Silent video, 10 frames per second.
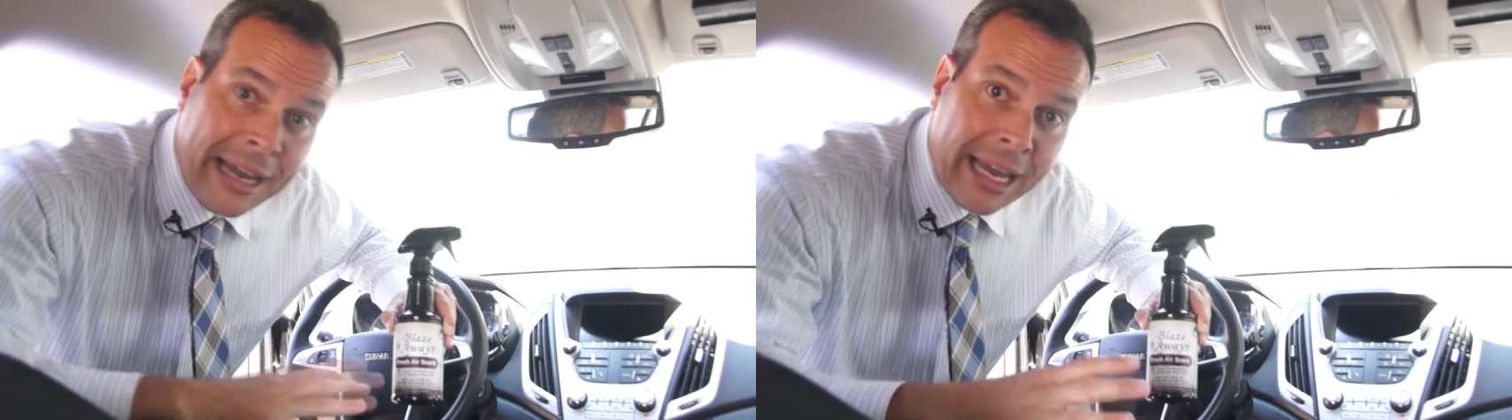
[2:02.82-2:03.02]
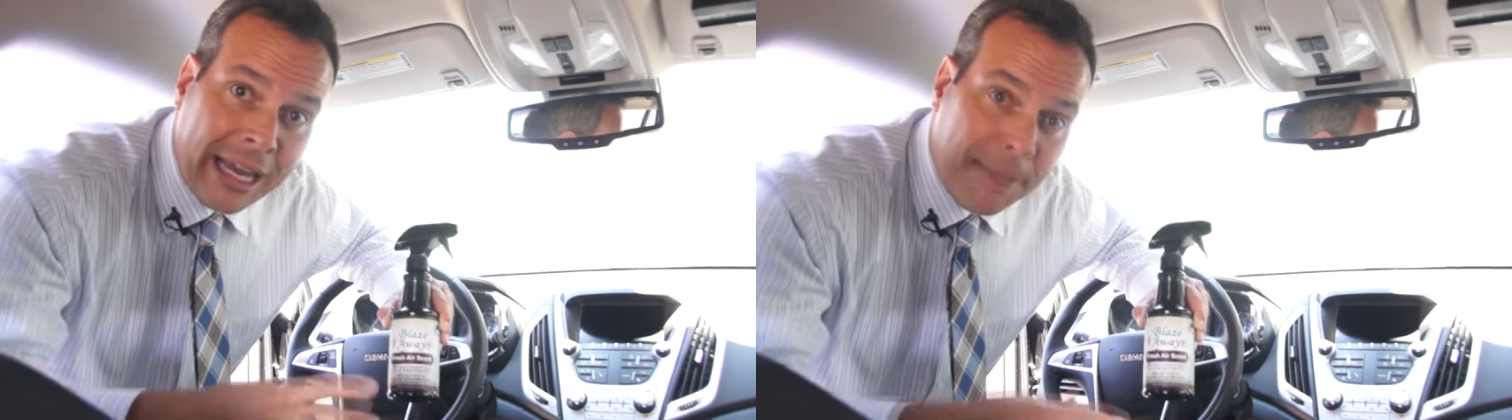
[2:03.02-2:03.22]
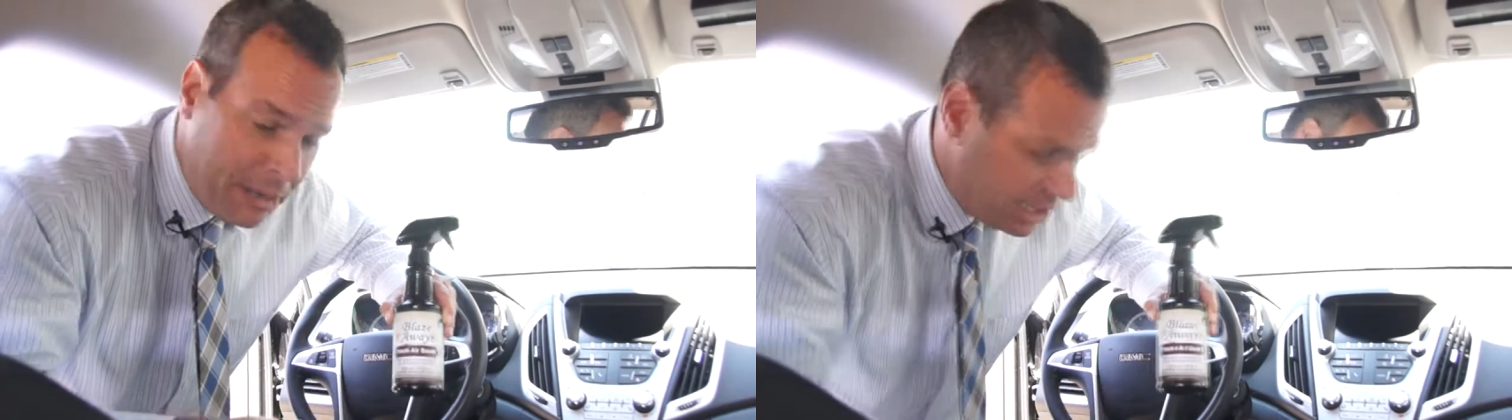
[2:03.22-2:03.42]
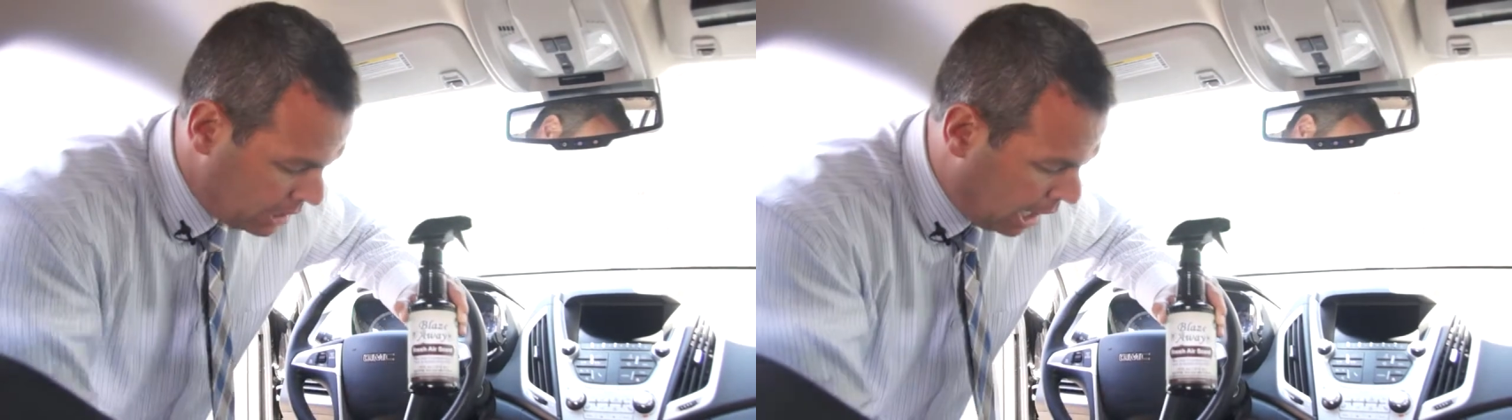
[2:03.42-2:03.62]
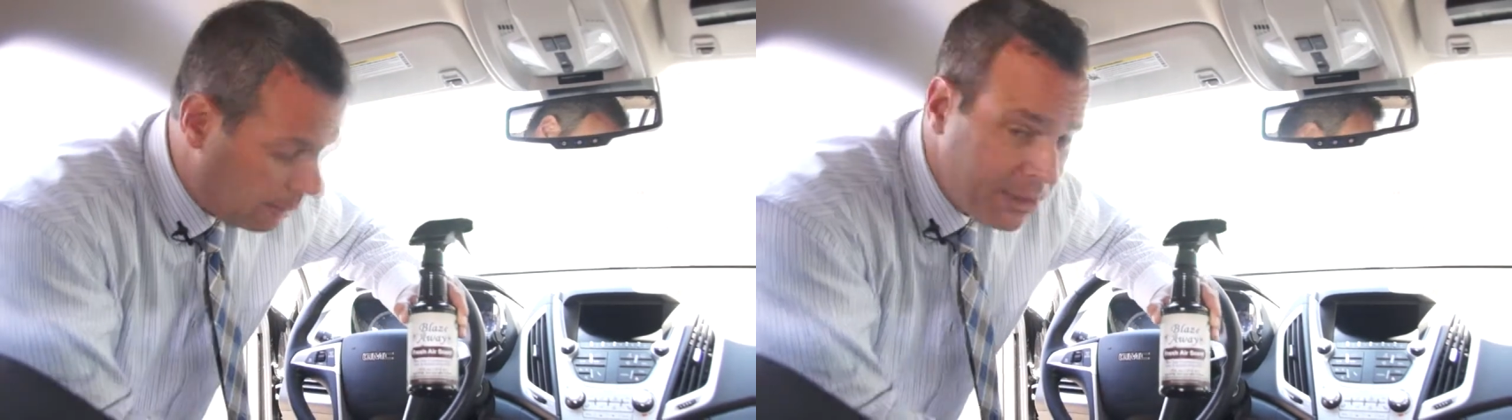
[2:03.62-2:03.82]
a piece
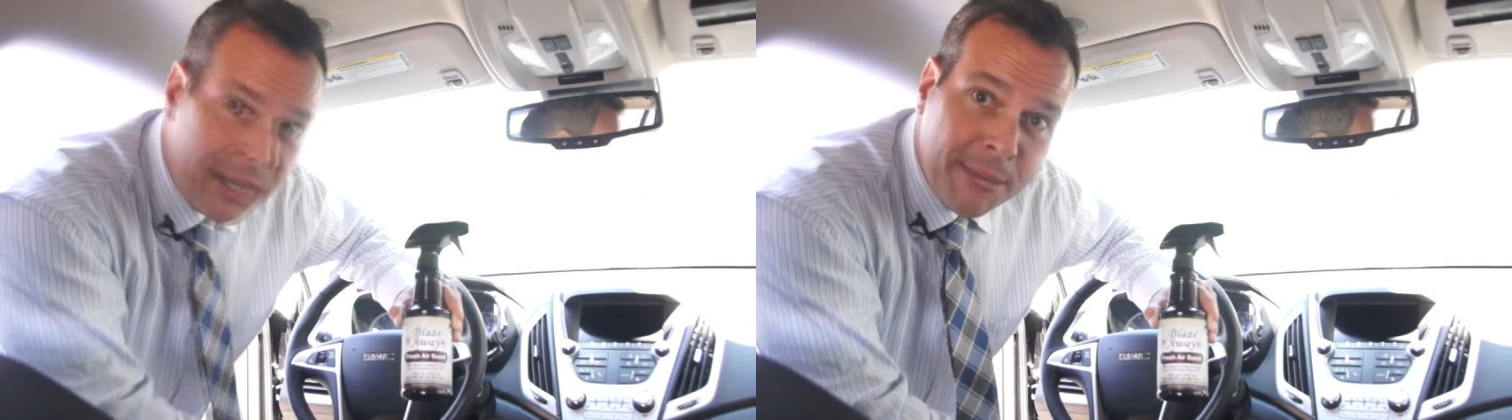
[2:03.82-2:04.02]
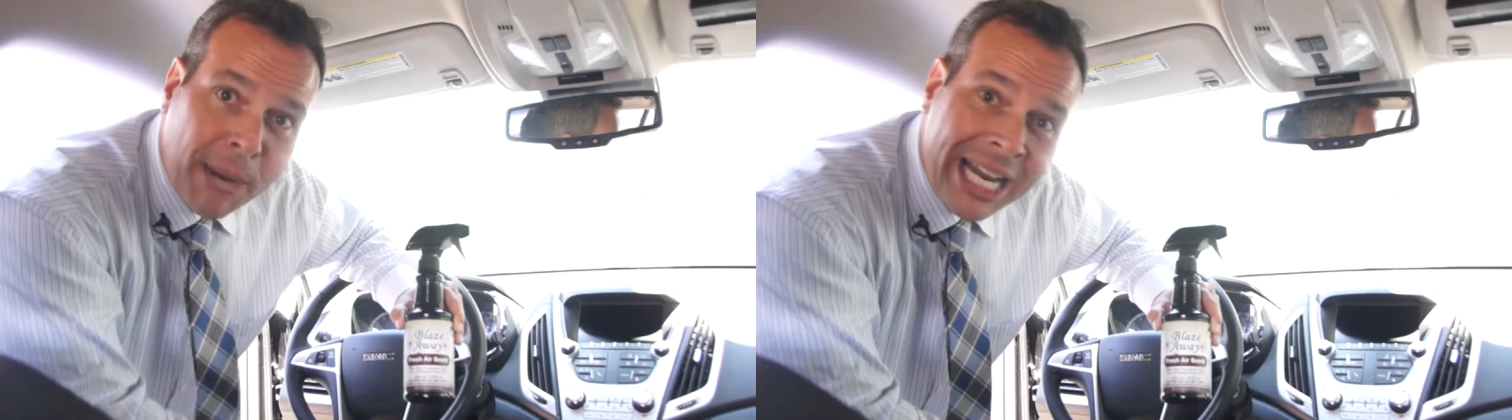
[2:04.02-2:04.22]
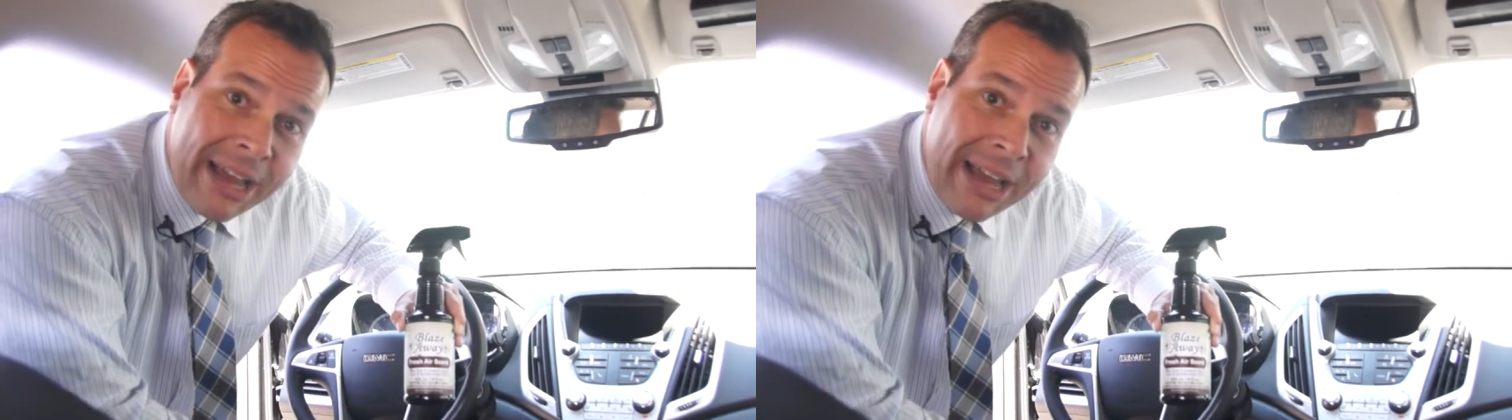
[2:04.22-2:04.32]
of carpeting that might